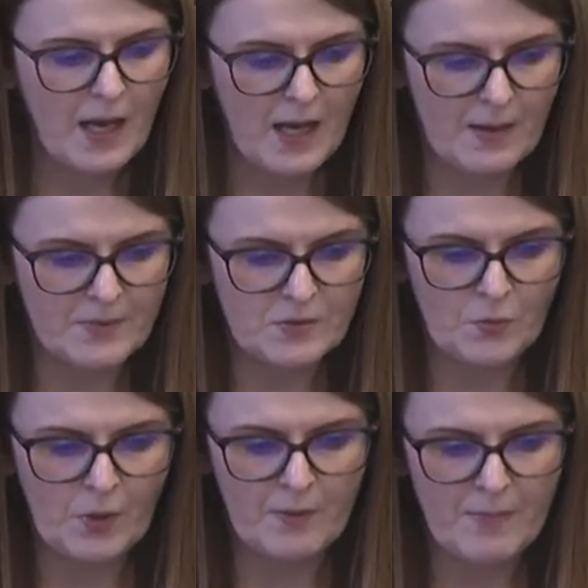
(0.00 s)
Um,
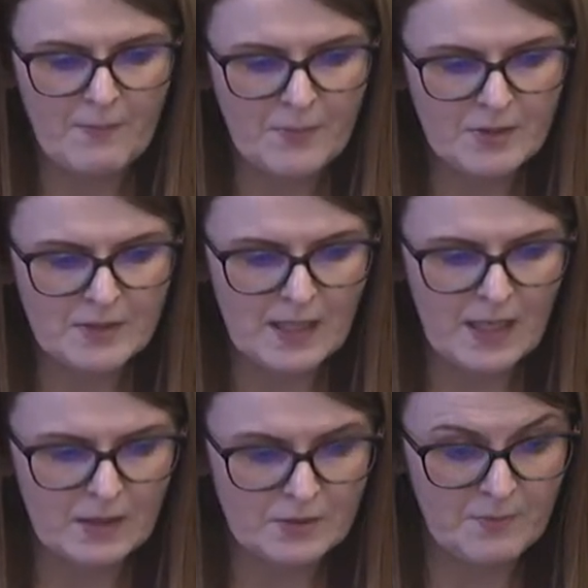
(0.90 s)
so our members,
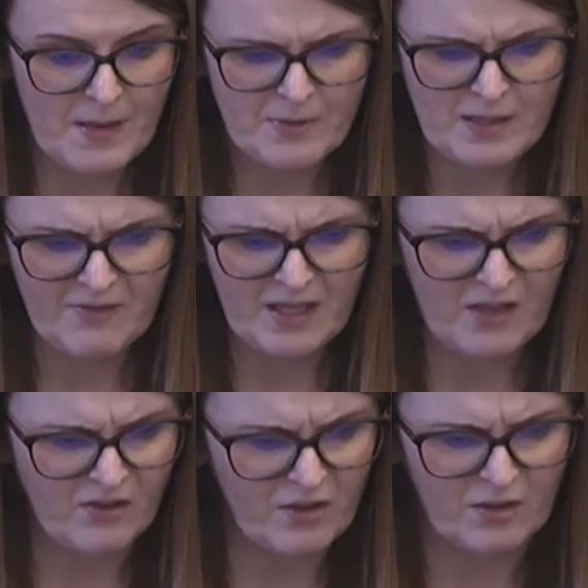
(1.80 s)
do members have any
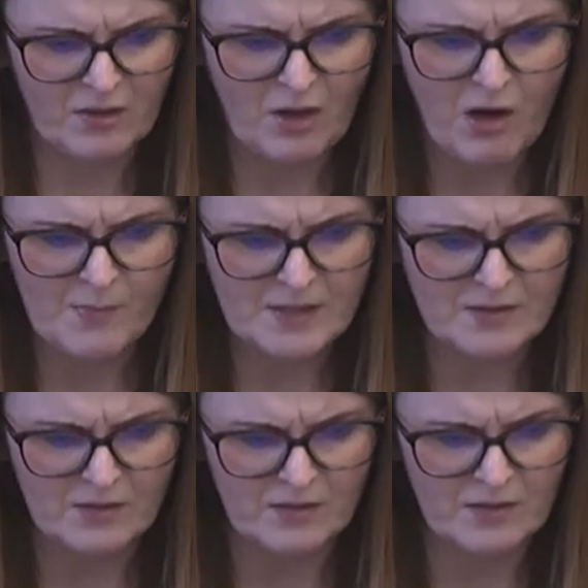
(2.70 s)
other comments
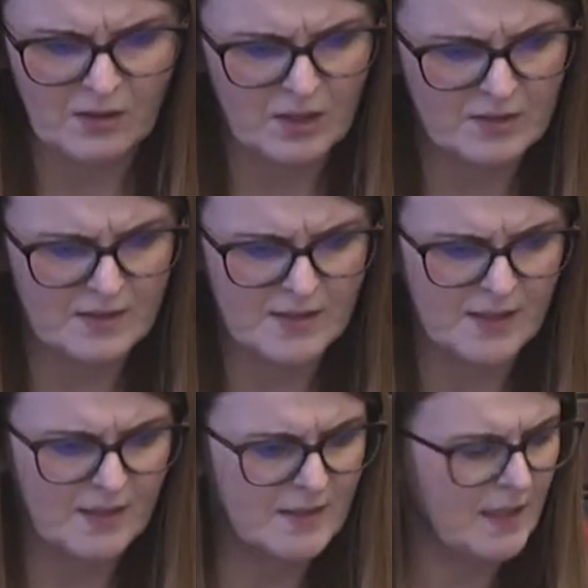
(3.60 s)
on clauses
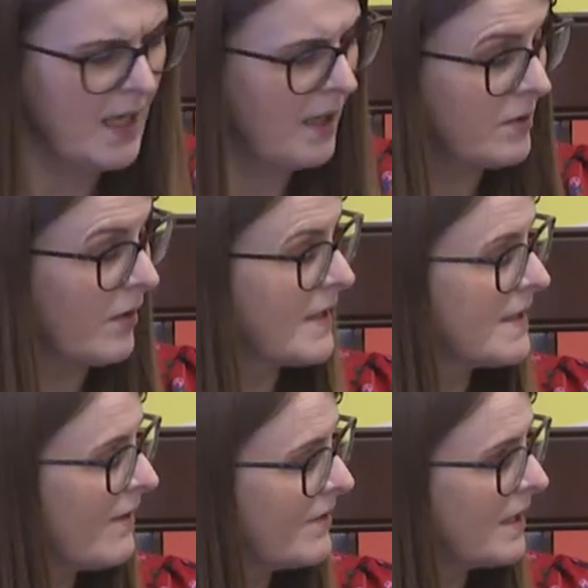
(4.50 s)
6, sorry,
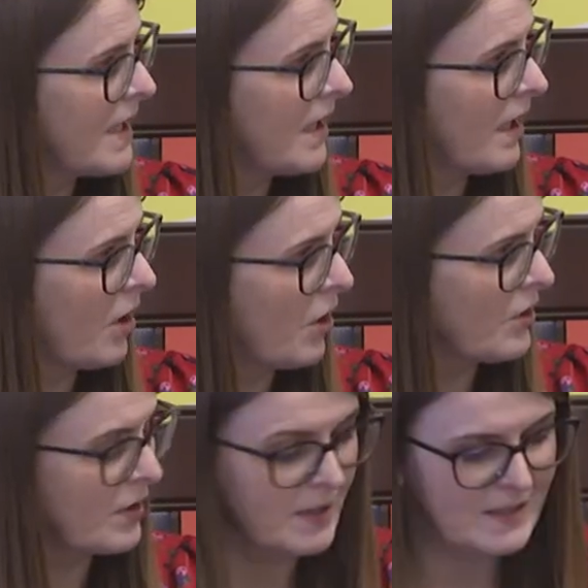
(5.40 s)
7 and 8
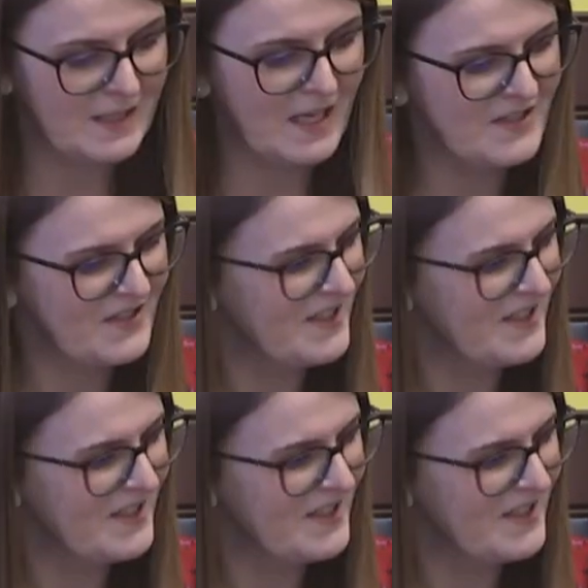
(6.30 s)
and schedule